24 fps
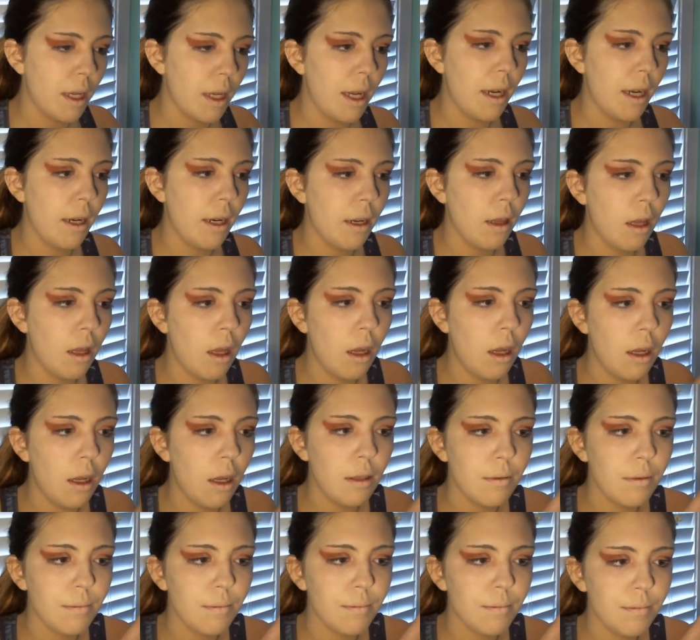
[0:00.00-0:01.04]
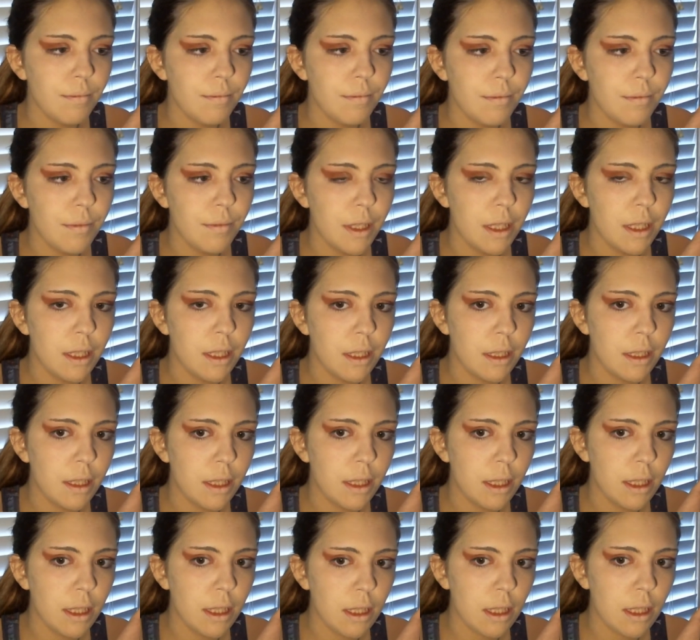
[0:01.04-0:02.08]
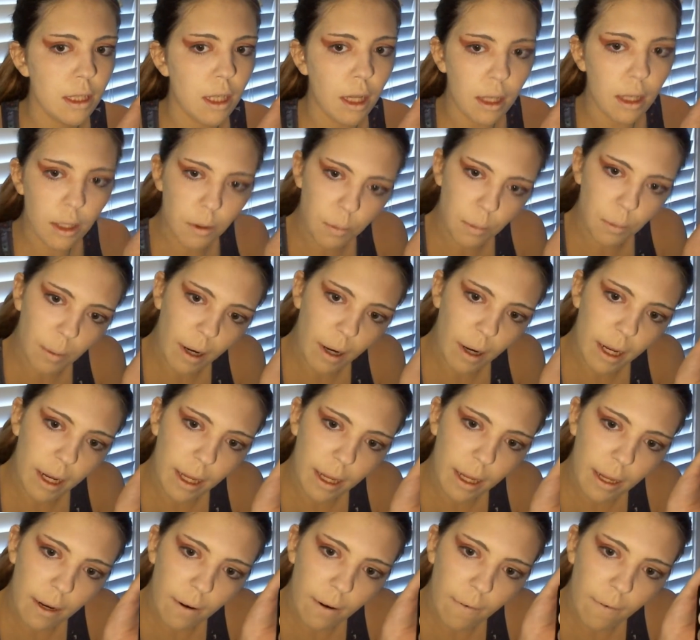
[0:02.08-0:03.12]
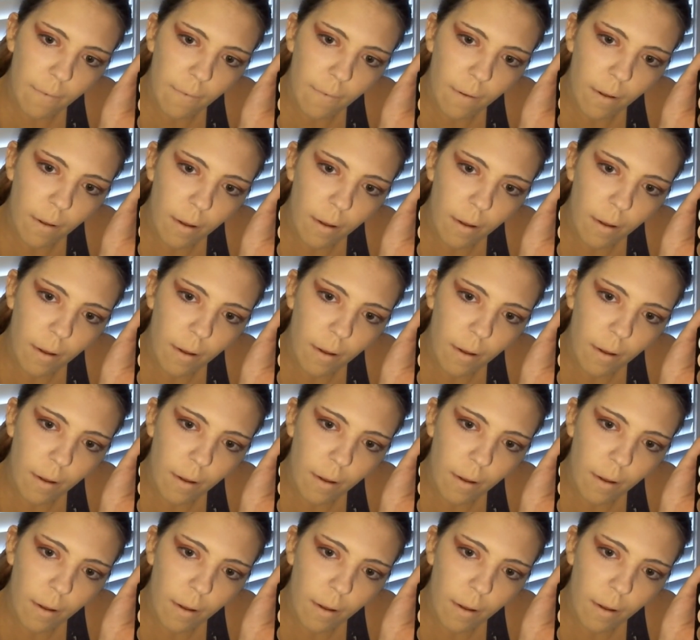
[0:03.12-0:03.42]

I don't know what, this color right here